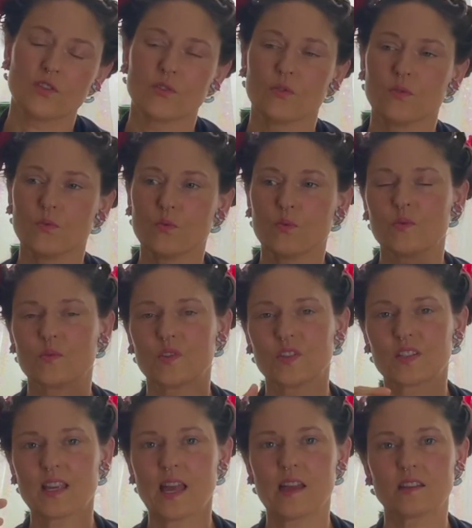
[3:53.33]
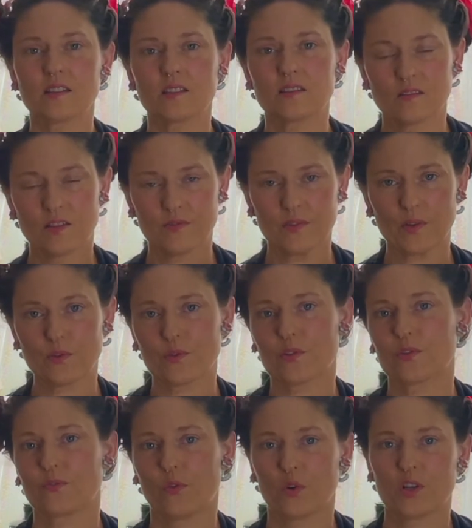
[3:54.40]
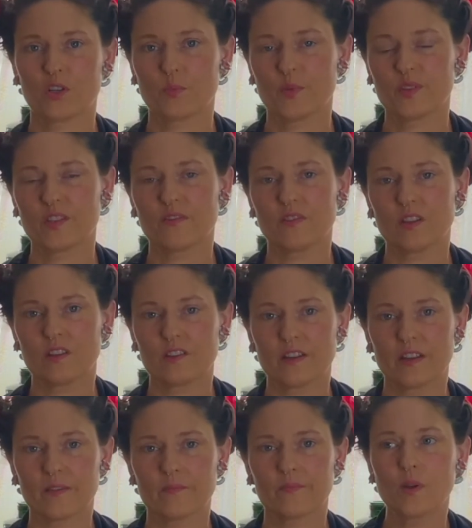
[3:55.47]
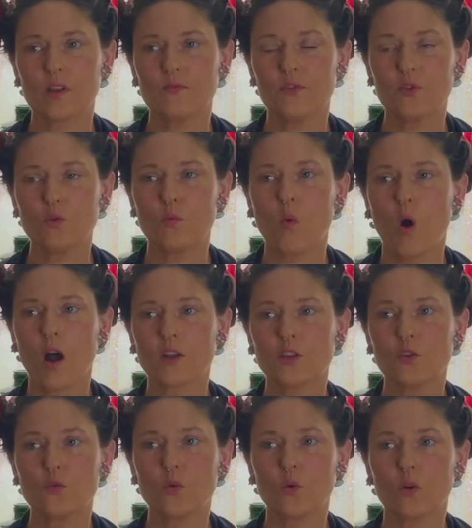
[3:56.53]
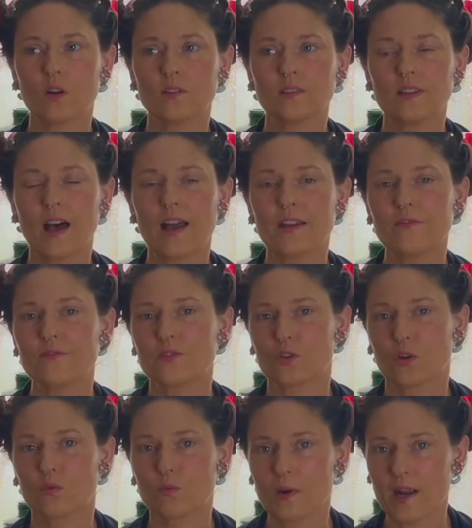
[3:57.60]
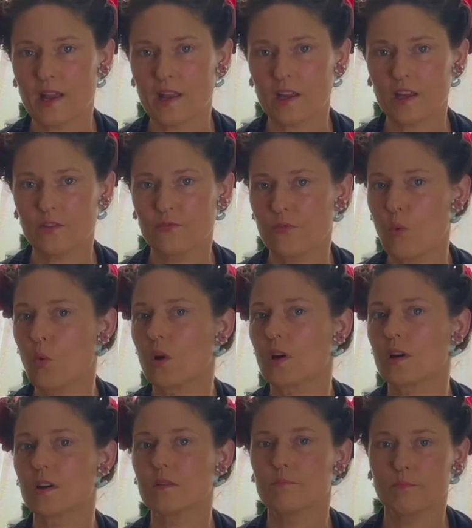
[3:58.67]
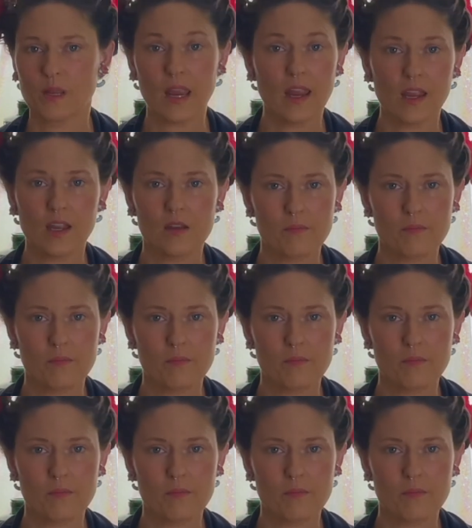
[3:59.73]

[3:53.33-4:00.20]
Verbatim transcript: to set the filters for a specific thing. If you want your life to rank for being a